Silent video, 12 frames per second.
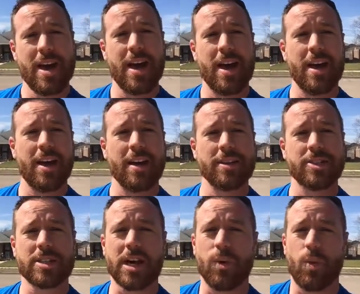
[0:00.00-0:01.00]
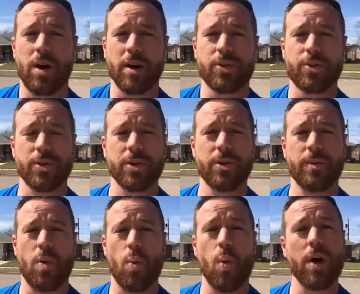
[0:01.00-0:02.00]
and just kind of walk through
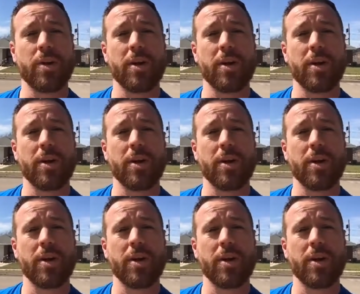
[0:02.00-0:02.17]
whether